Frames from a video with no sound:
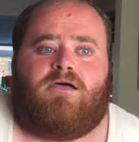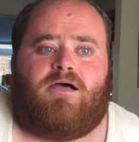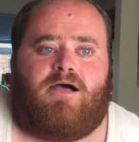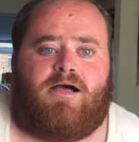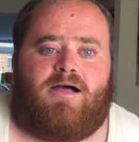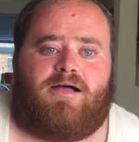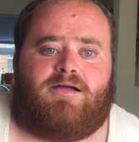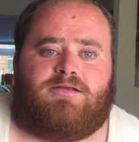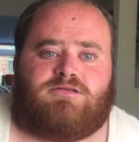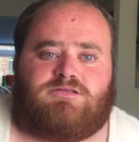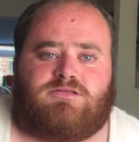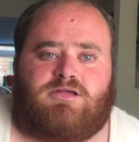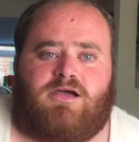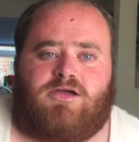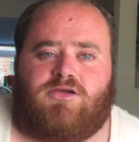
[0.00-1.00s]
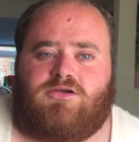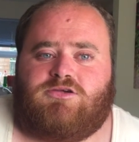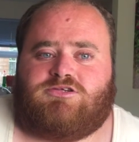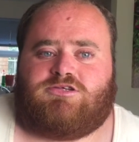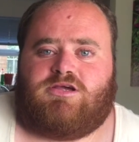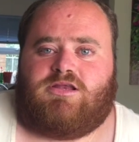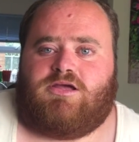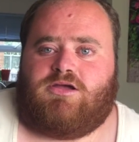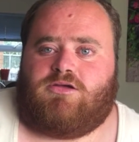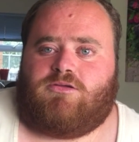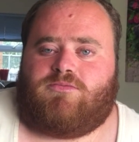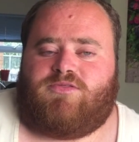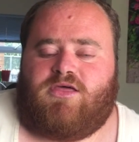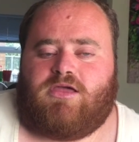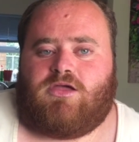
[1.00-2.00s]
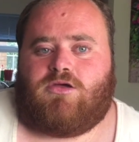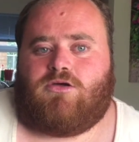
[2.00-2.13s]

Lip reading: and I use a little thing